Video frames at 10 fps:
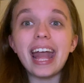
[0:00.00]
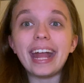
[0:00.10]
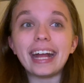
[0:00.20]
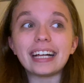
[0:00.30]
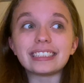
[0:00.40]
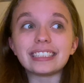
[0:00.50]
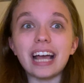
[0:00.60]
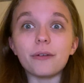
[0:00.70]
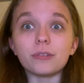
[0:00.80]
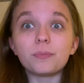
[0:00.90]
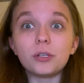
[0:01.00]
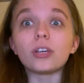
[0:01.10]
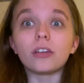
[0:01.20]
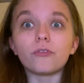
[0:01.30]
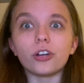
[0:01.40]
and I was
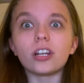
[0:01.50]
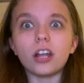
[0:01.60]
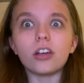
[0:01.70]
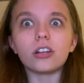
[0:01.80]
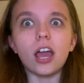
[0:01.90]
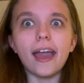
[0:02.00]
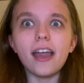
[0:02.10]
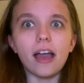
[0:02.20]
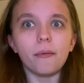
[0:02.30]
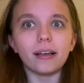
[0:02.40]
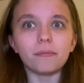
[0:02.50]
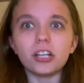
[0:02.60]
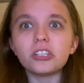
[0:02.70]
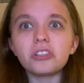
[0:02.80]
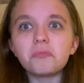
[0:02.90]
puking for an entire day and my
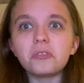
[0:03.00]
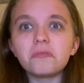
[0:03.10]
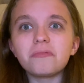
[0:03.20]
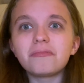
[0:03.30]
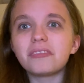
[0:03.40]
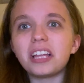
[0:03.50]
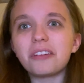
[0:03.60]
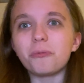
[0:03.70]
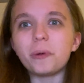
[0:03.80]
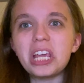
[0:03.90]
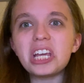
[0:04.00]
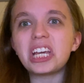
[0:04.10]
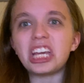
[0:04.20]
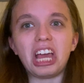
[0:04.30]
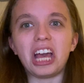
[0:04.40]
muscles were like
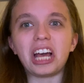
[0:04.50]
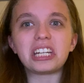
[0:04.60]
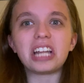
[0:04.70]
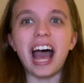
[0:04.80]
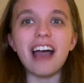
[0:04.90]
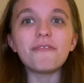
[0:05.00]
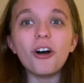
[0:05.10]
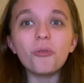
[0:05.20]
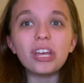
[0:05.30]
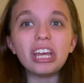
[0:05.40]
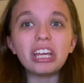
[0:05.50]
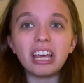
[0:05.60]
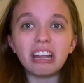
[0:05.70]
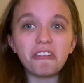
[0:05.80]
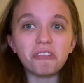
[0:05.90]
weak and I felt weak
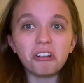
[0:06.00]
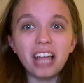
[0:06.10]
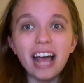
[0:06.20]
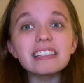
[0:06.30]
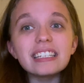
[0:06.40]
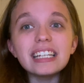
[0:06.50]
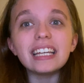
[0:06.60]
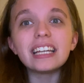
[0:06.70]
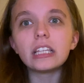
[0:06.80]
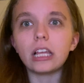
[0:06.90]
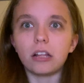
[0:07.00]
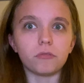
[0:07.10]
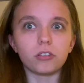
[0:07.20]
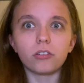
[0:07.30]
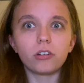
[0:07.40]
and I felt nasty and it
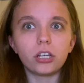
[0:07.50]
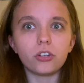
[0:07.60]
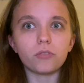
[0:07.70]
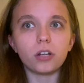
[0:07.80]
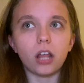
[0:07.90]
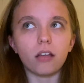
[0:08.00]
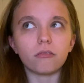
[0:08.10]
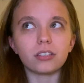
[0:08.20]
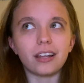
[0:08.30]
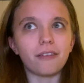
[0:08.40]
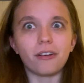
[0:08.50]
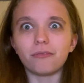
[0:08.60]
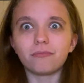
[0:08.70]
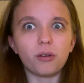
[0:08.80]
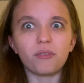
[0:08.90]
was literally just one day because then I
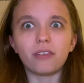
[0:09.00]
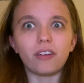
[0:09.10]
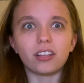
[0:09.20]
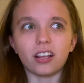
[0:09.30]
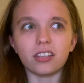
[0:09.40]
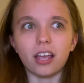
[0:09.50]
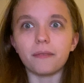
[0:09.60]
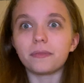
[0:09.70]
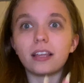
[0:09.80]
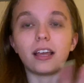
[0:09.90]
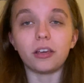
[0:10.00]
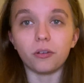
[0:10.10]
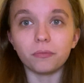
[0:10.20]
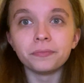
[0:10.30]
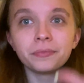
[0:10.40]
felt totally fine the next day.
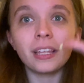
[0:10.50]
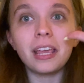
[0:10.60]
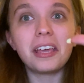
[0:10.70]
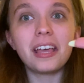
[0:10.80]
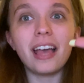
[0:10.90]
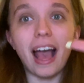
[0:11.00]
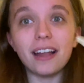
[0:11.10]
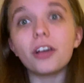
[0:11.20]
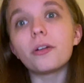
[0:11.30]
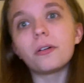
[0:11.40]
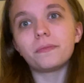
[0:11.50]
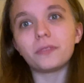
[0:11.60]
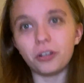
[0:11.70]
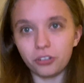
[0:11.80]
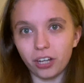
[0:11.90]
Anywho, I had to go to
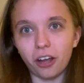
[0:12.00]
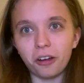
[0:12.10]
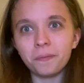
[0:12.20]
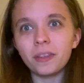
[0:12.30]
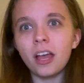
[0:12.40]
urgent care